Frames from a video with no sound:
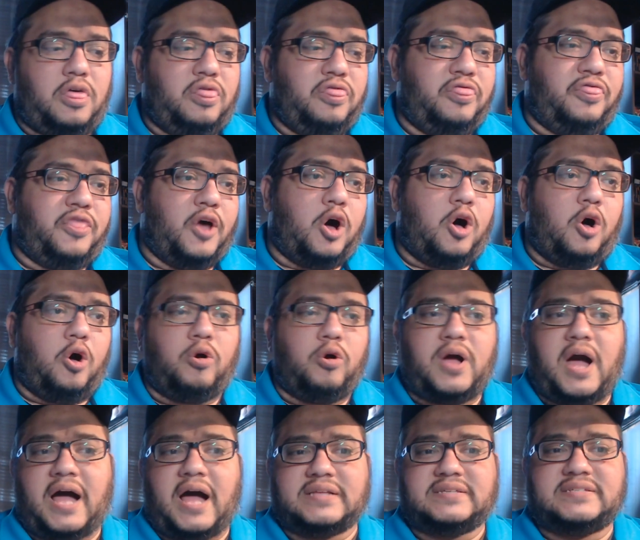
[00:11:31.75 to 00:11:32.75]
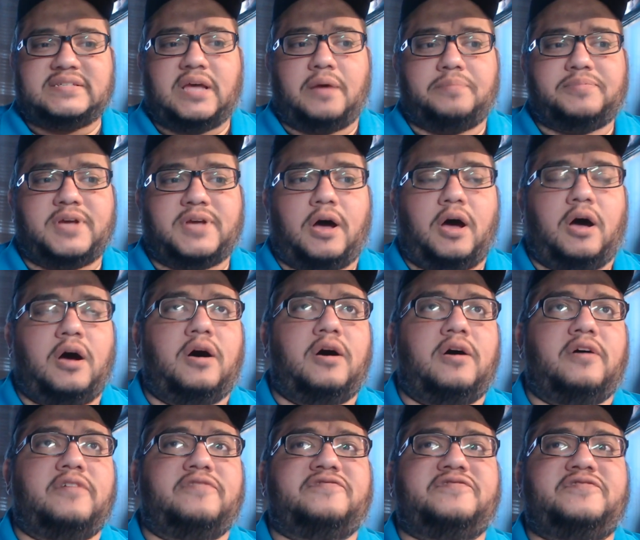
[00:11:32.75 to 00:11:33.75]
the whole concept
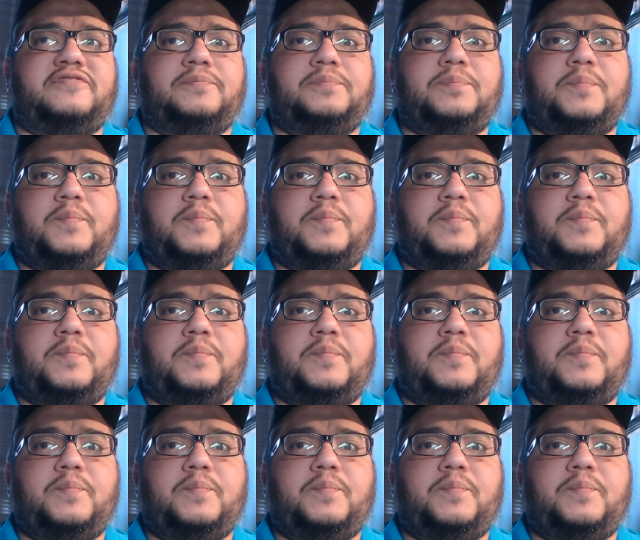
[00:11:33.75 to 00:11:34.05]
of